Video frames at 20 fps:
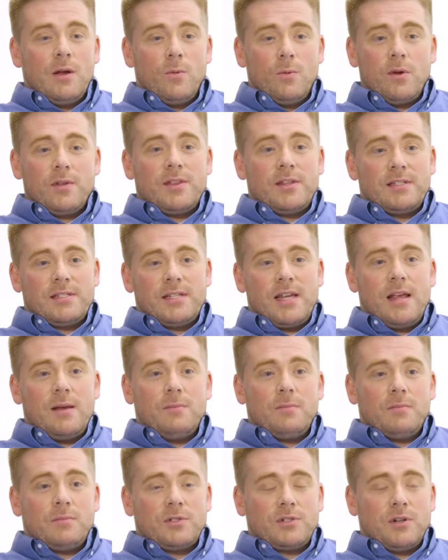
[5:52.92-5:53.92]
with the
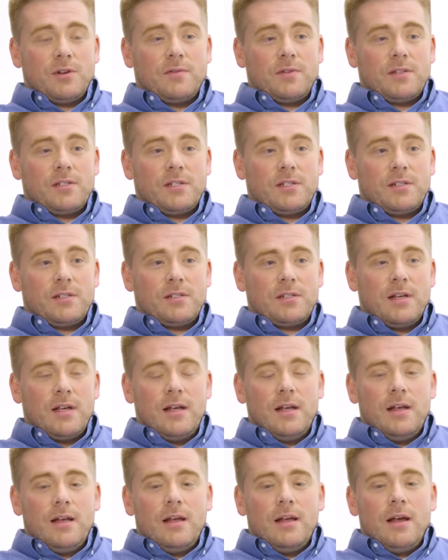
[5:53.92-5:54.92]
same services
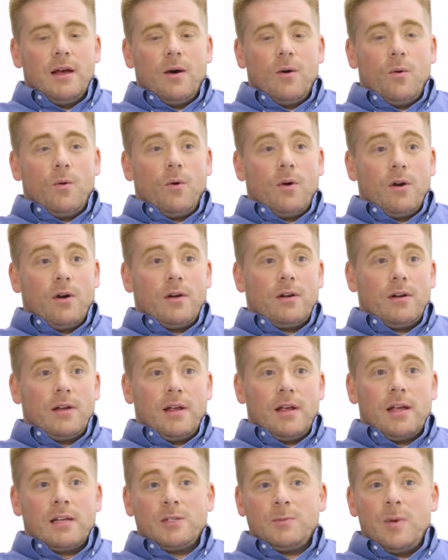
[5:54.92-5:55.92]
or
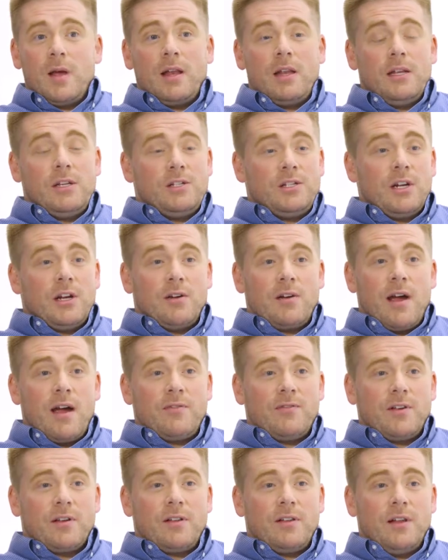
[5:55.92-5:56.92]
expanding
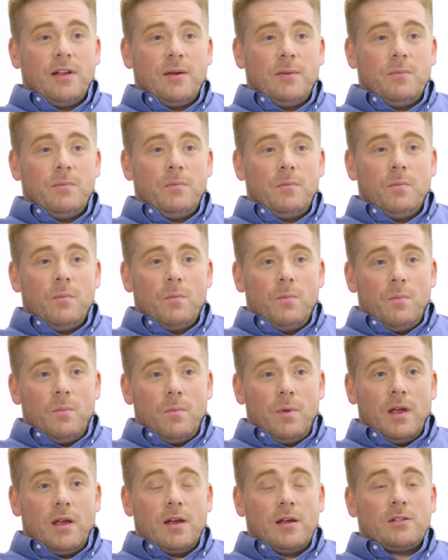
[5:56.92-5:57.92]
geographically.
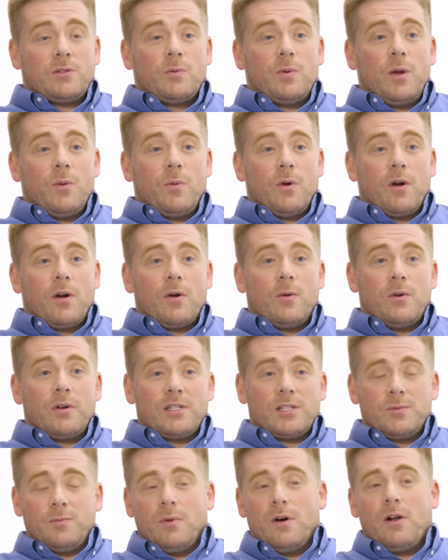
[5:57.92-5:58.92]
Because we work with
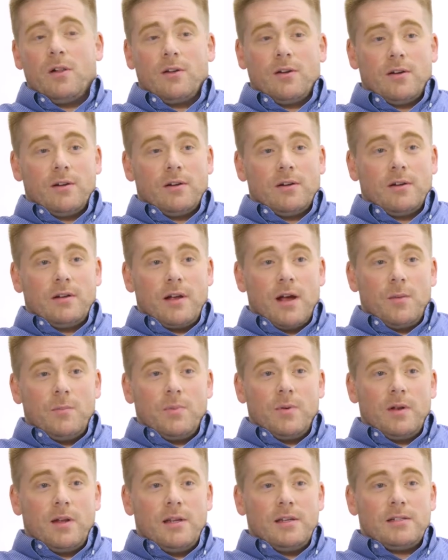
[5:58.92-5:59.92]
smaller
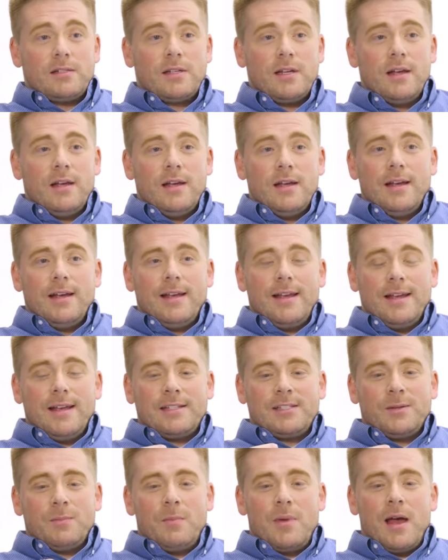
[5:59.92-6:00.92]
companies,
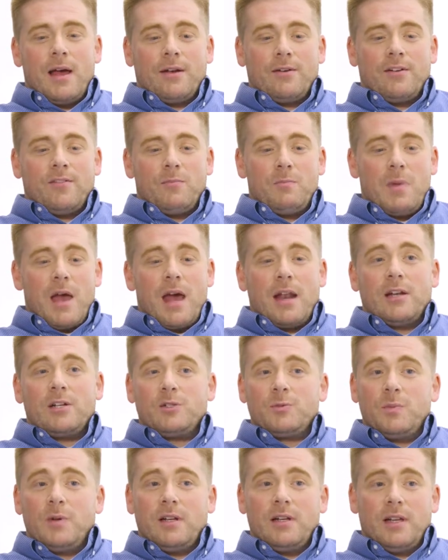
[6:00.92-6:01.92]
it's a matter of
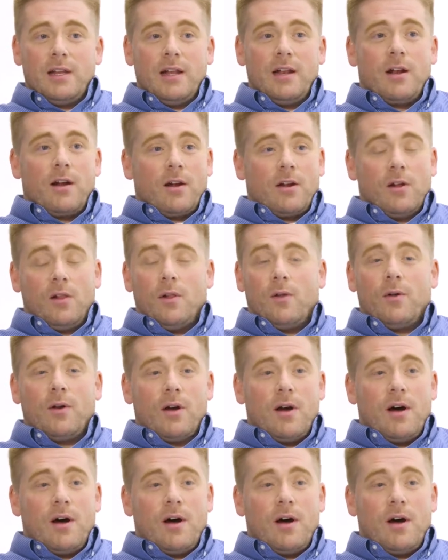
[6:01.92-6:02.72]
management in our Kelowna